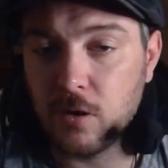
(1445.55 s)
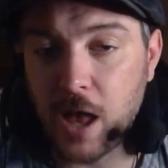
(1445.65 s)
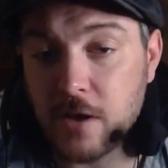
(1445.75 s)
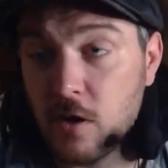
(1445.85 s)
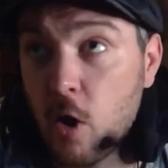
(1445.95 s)

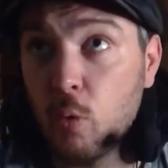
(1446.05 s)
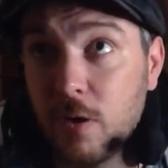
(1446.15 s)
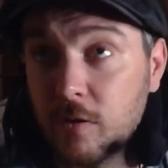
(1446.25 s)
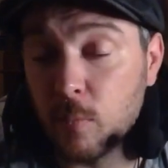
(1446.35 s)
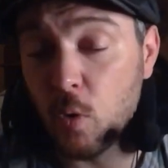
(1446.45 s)
I know
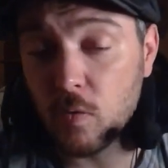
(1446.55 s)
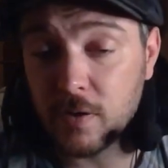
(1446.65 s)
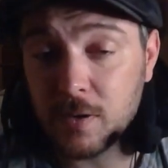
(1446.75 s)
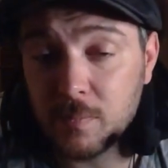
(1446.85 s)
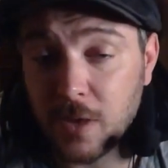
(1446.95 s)
it's a
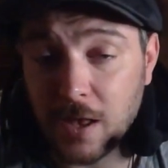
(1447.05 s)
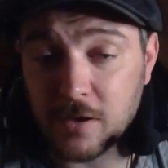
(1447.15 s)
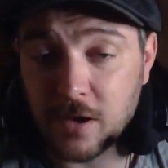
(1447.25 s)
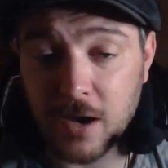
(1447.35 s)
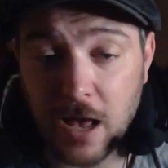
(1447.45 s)
movie
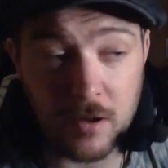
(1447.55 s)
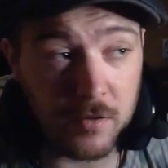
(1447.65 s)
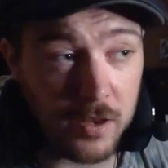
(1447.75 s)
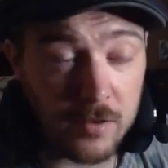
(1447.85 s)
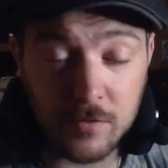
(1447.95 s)
and you
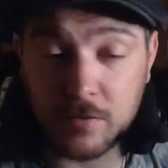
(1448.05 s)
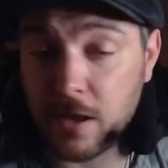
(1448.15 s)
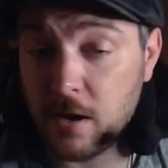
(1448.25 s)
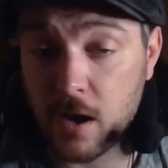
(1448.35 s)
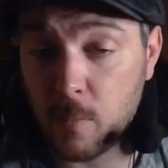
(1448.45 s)
gotta,
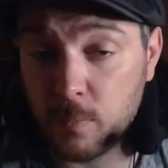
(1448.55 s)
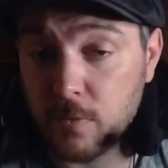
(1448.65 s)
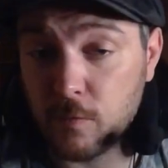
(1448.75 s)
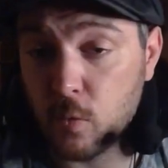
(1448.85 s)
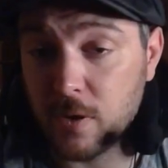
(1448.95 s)
set it up
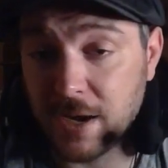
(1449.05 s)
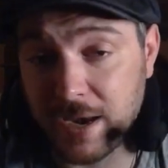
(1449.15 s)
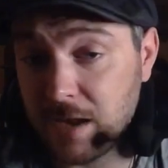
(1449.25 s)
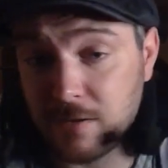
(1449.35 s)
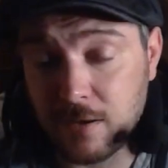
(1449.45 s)
before it
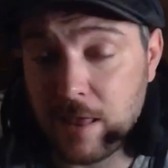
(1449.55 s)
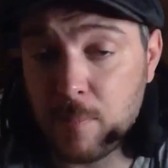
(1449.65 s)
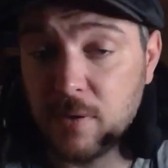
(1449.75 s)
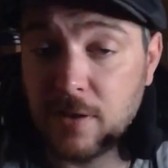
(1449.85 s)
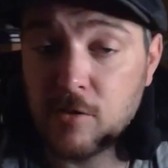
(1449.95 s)
gets to
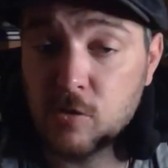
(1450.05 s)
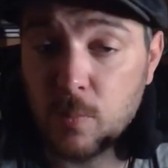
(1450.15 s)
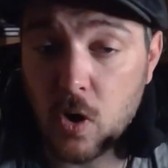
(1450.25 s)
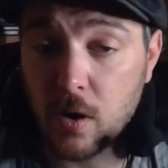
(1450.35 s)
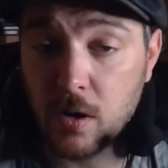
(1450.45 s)
that possession
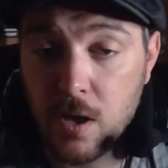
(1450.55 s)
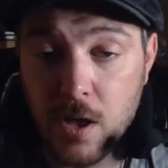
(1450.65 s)
part.